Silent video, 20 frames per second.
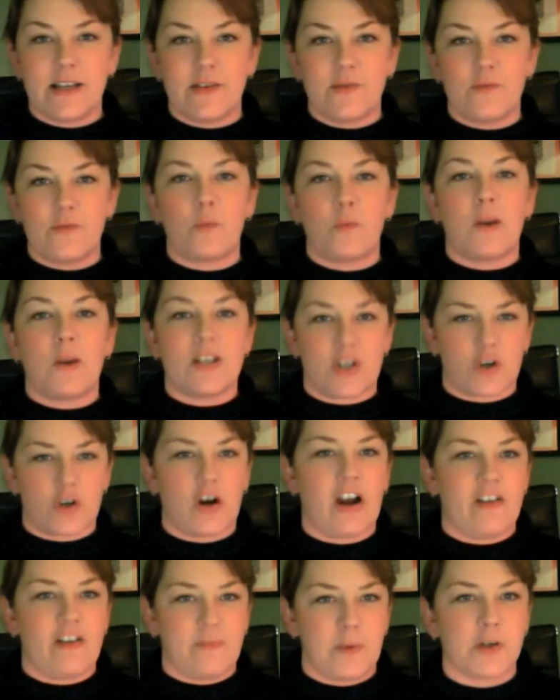
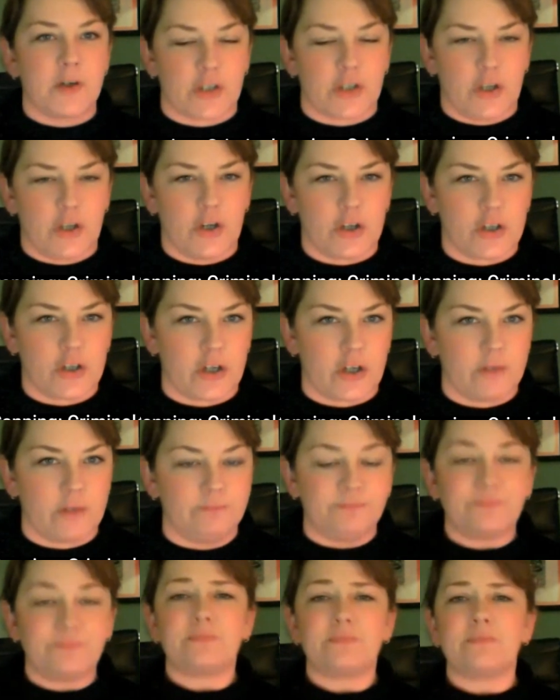witchcraft persecution
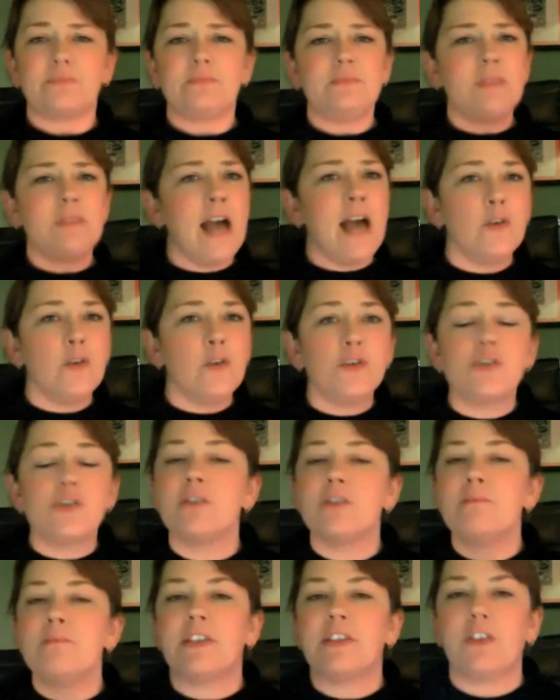and also the
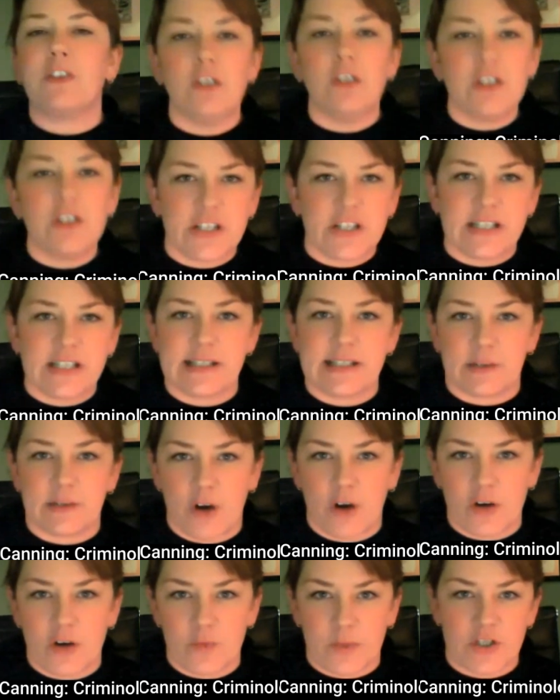mythologies
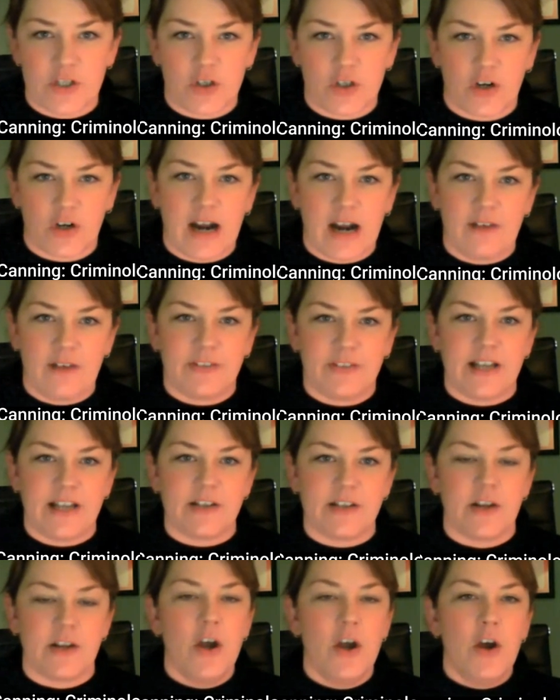around witchcraft
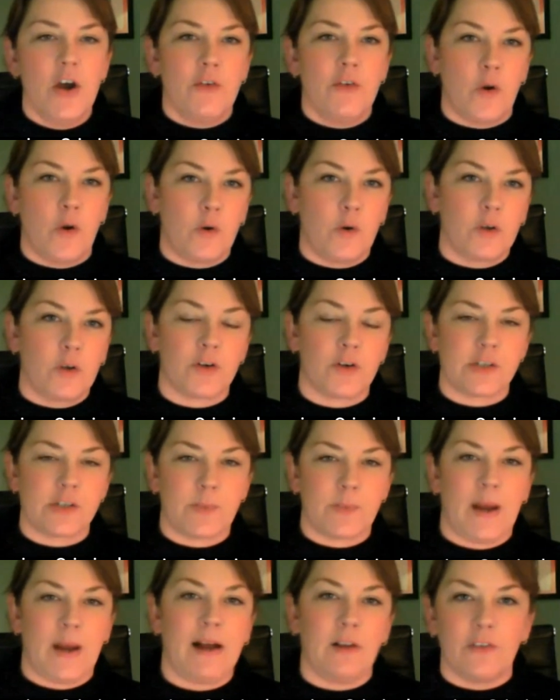and folklore as
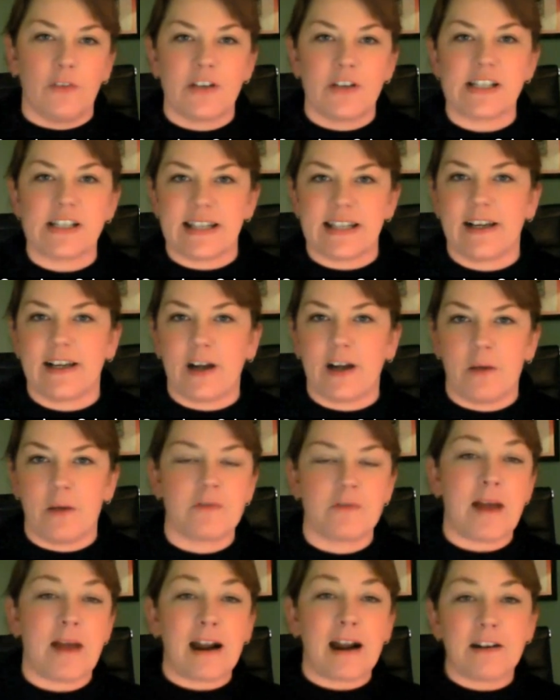well. Obviously, I come
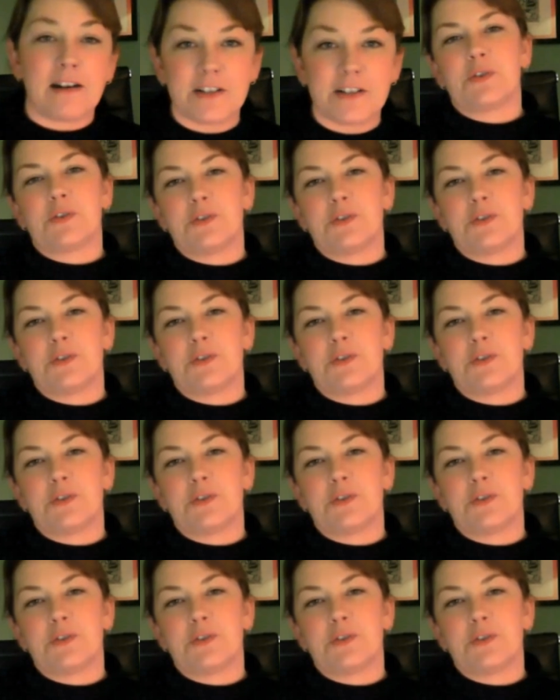from Ireland.